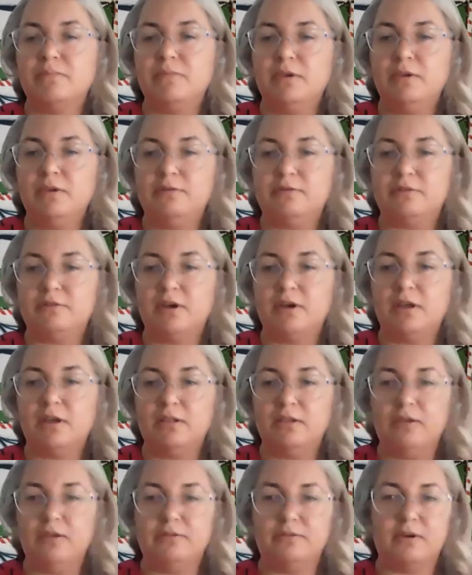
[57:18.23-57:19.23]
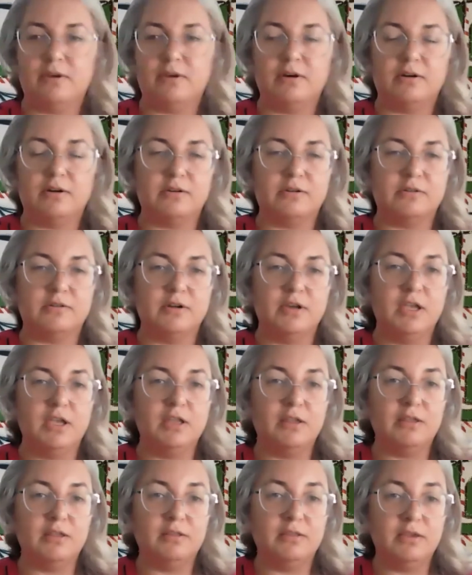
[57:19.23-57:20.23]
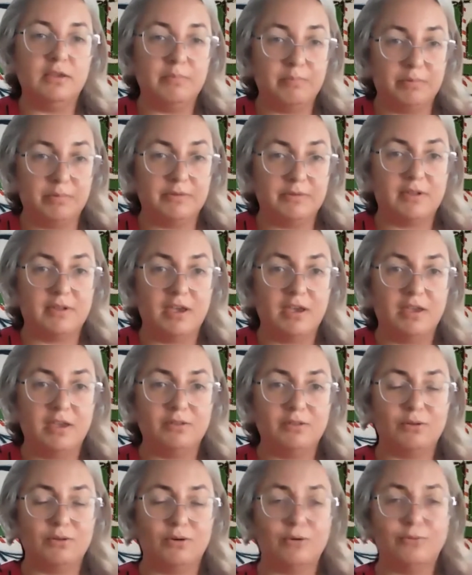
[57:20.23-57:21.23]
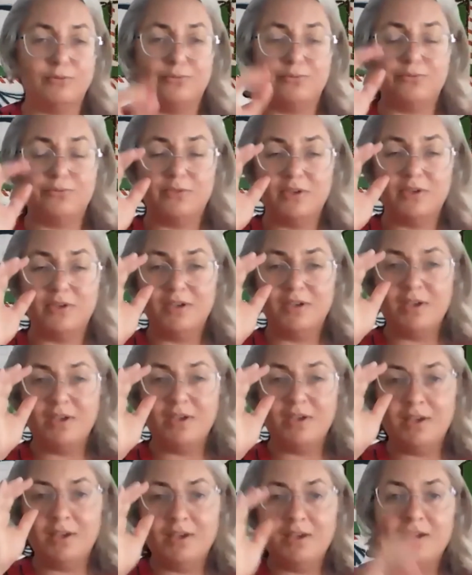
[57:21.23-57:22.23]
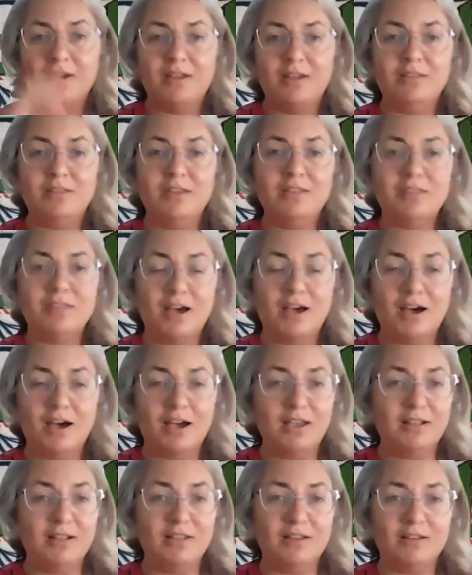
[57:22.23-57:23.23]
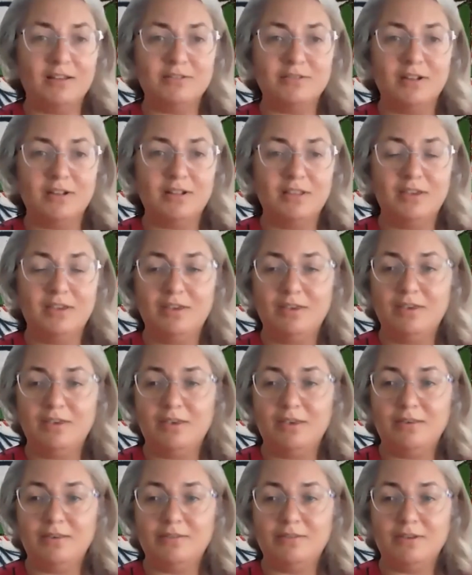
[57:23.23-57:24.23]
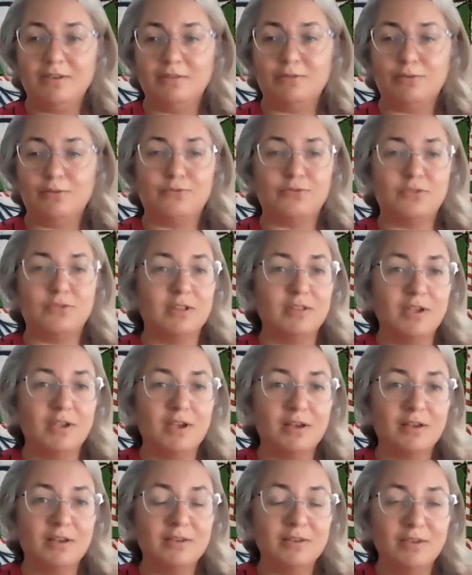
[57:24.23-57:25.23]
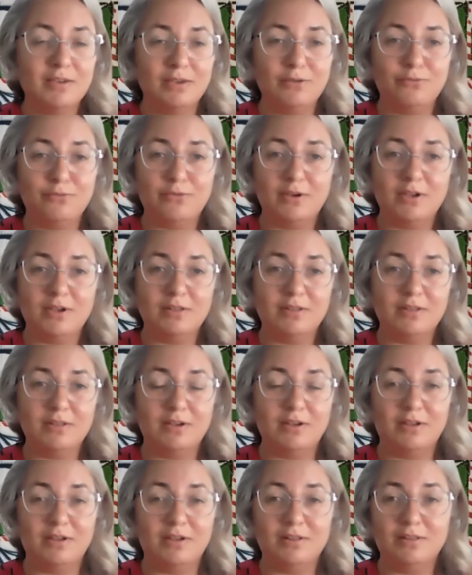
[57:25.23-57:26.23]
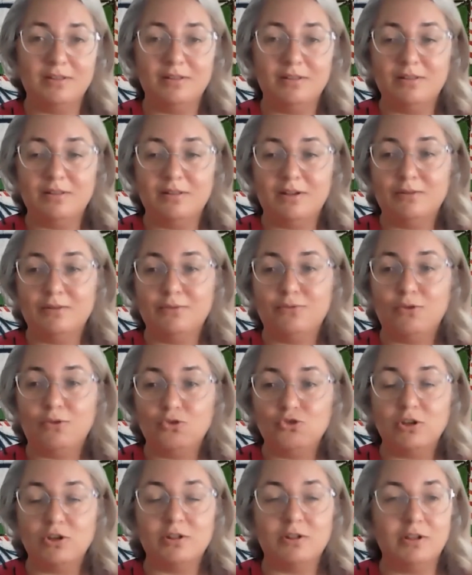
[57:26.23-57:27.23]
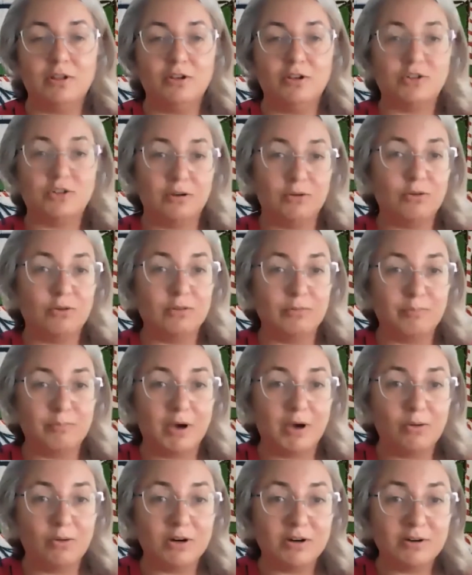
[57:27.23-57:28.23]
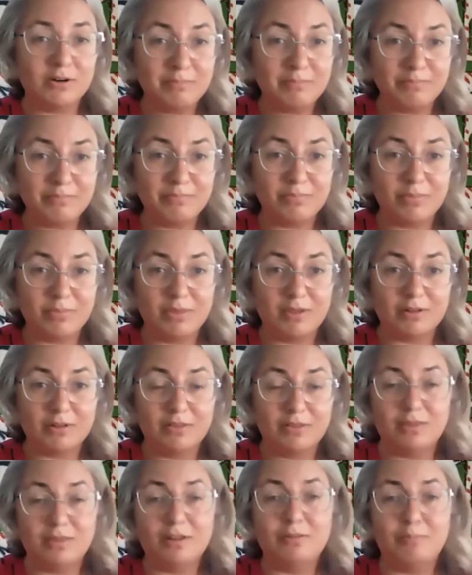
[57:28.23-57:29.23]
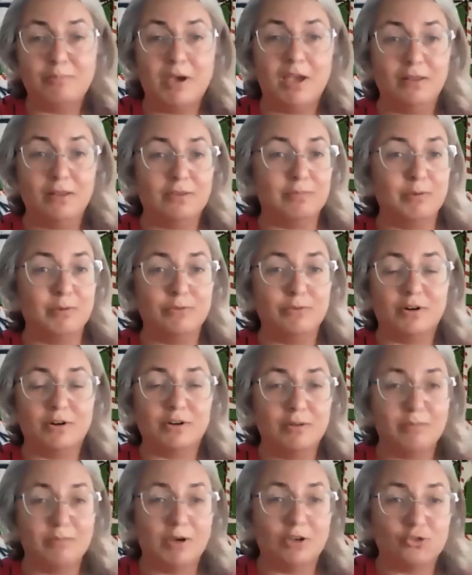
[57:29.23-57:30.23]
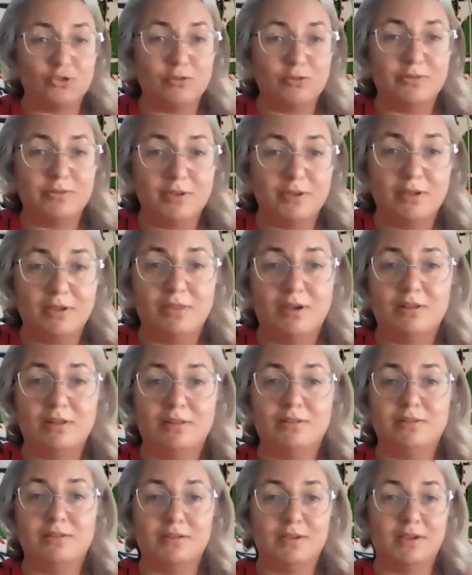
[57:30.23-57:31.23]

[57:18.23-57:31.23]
Israelis are in a deep state of denial and really schizophrenia even, and unfortunately drunk on power. That pains me very much to say that,